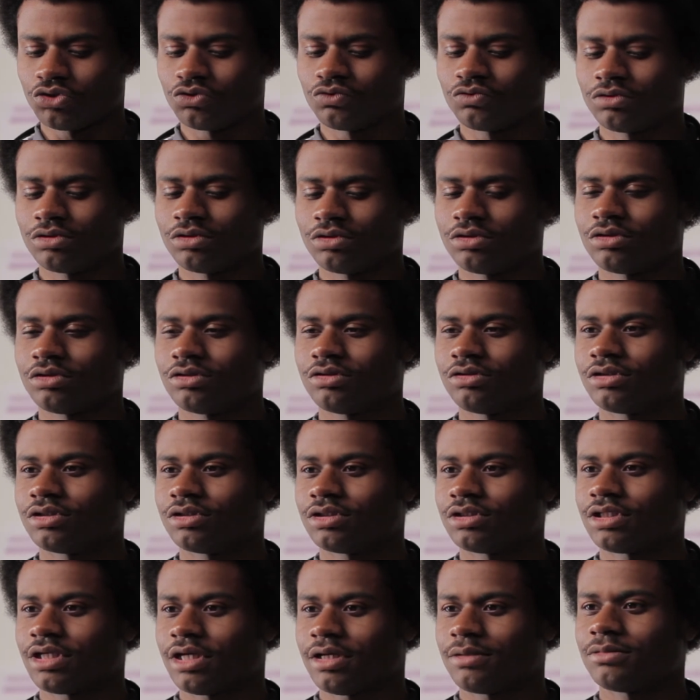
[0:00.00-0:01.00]
effects.
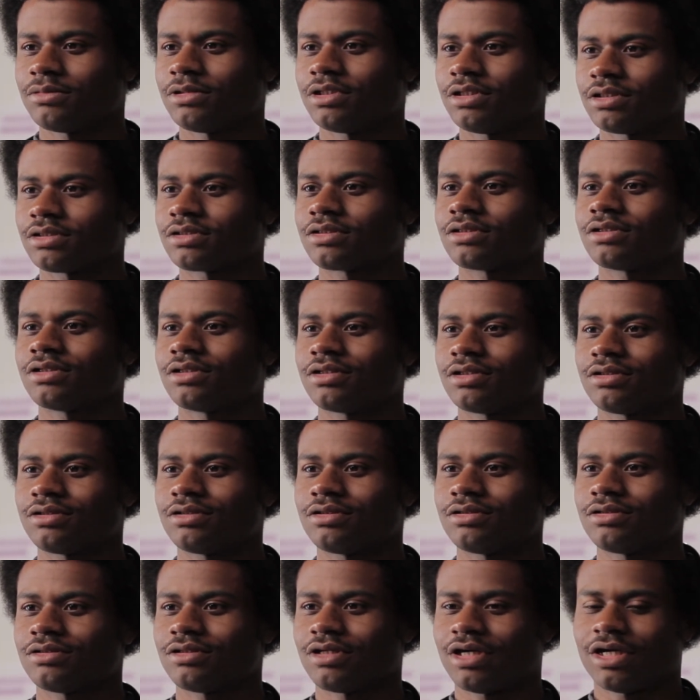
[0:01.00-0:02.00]
Those using a
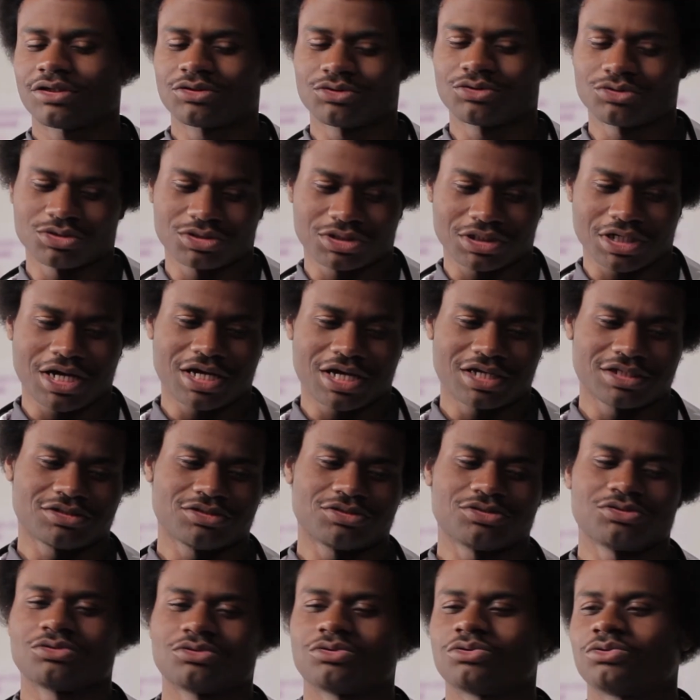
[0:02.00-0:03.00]
particular
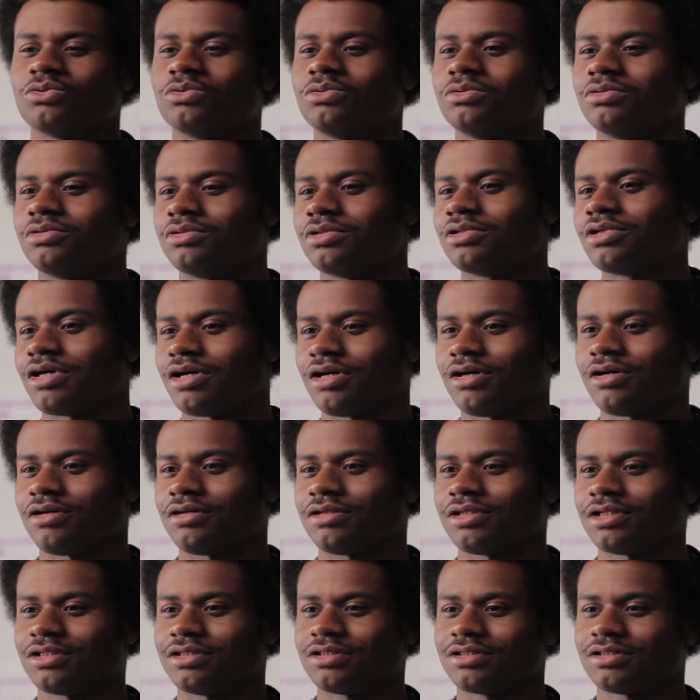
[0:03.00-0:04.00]
inhaler or device
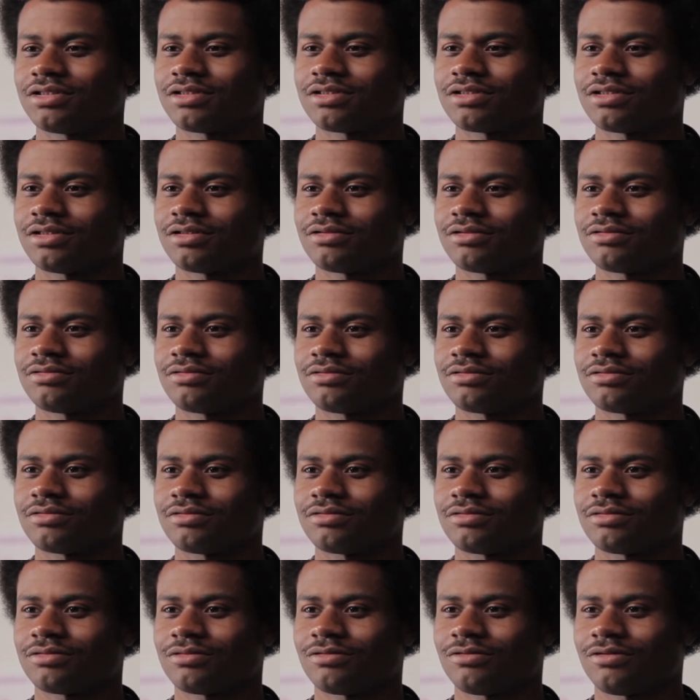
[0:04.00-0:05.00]
may have provided
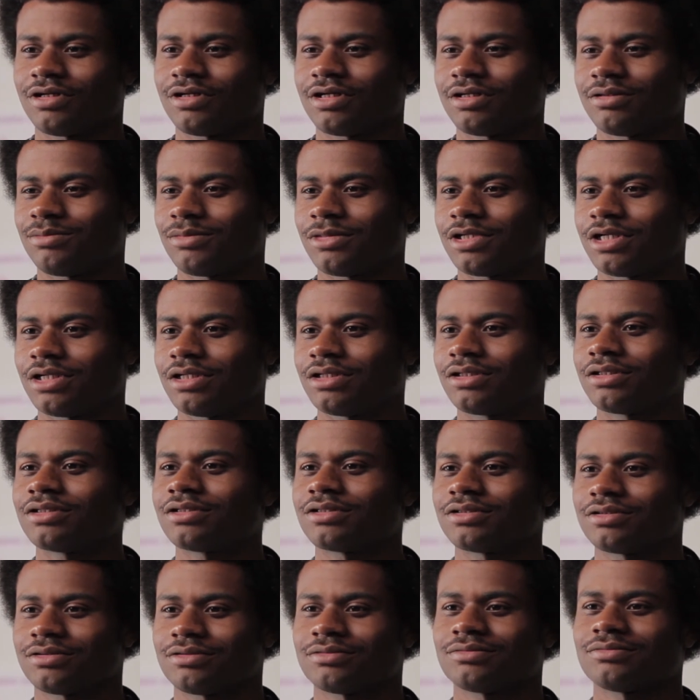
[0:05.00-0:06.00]
feedback that
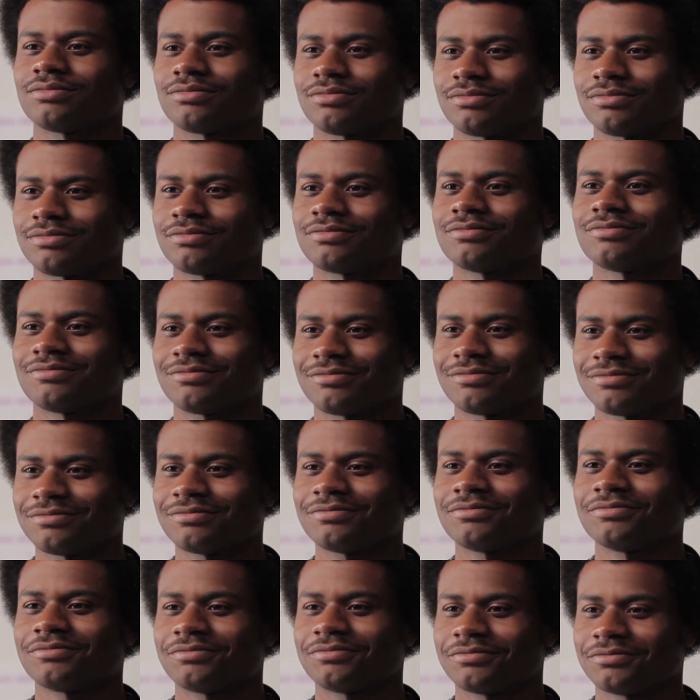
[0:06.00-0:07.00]
leads to
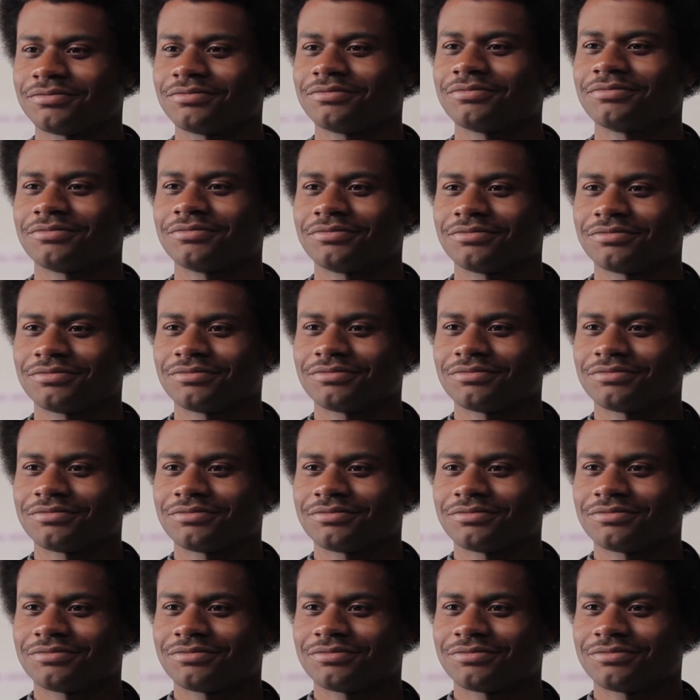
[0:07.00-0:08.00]
redesign.
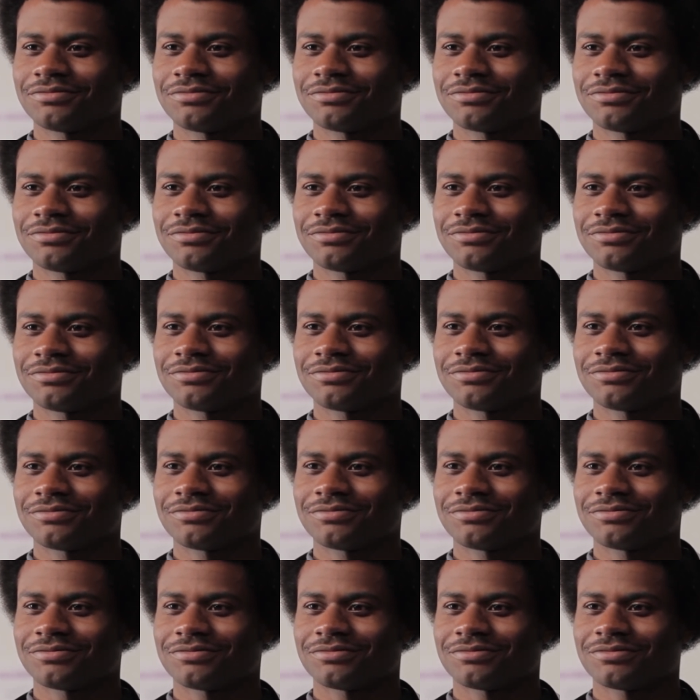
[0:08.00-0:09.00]
Hospitals are required to
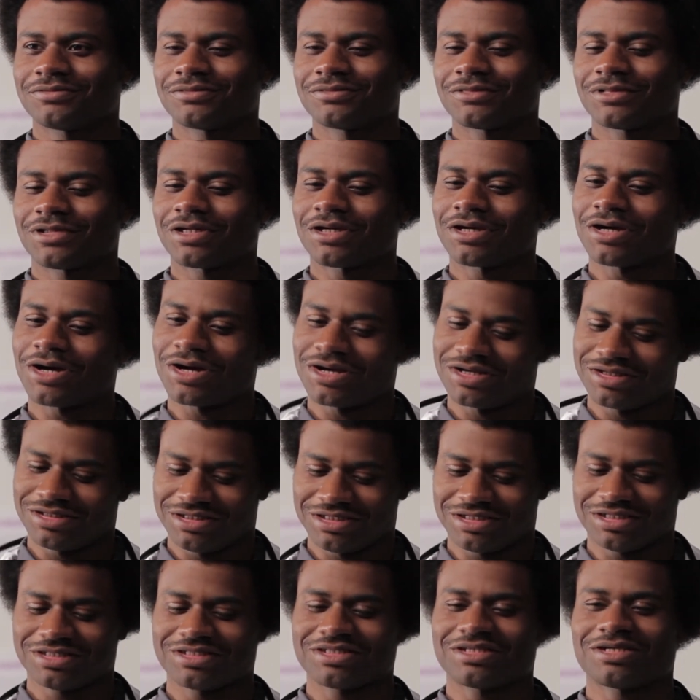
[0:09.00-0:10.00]
track and report
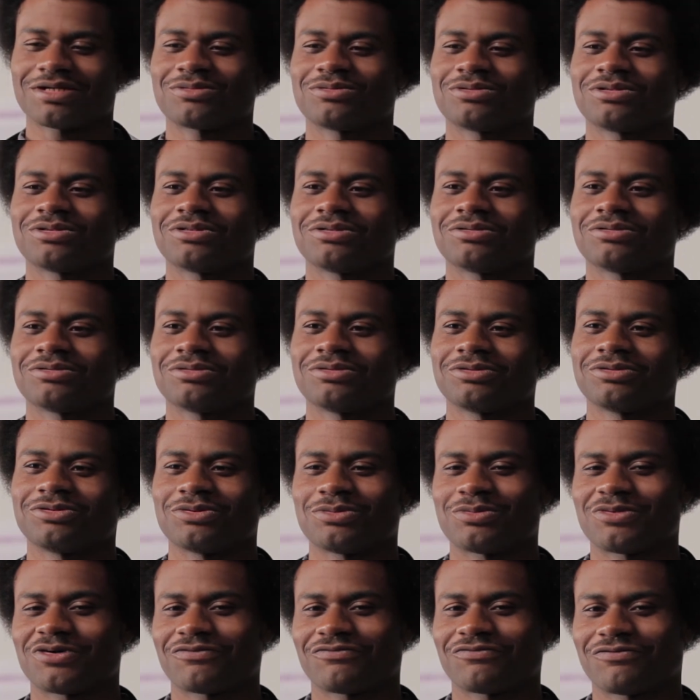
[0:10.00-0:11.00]
data that
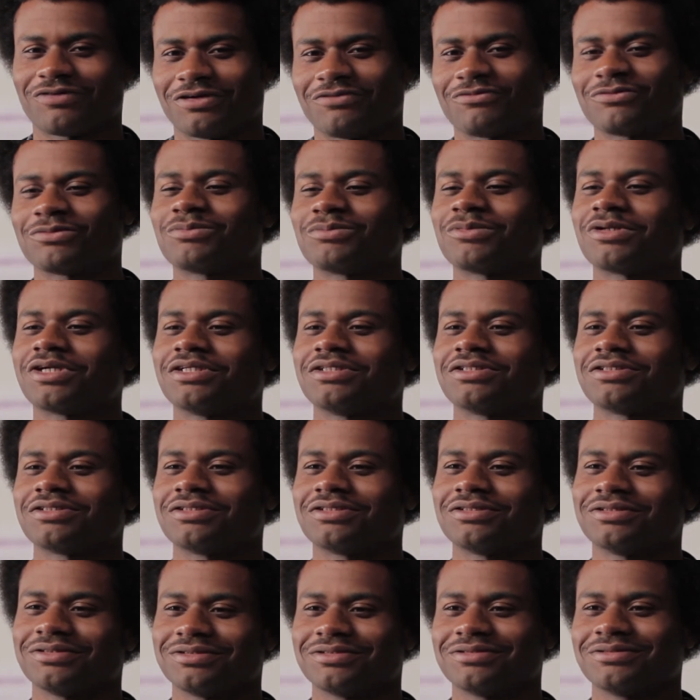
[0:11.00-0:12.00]
demonstrates how they're
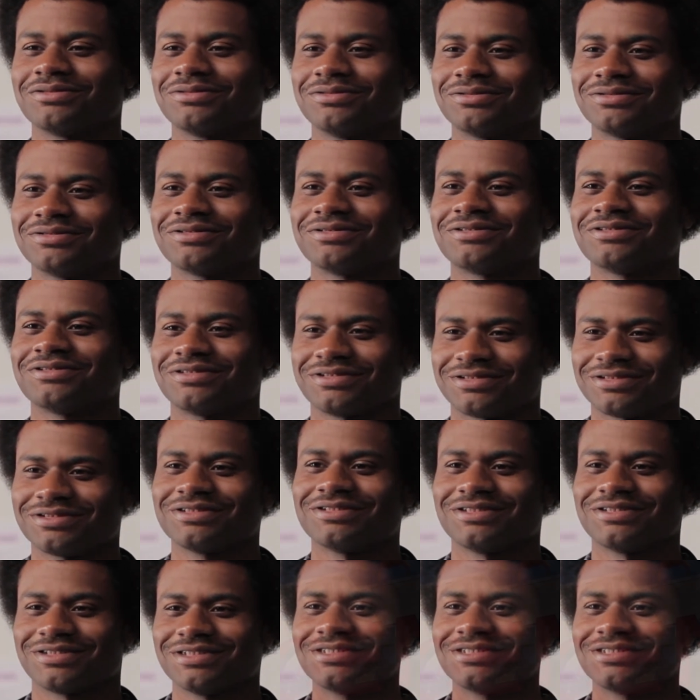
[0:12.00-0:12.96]
doing with providing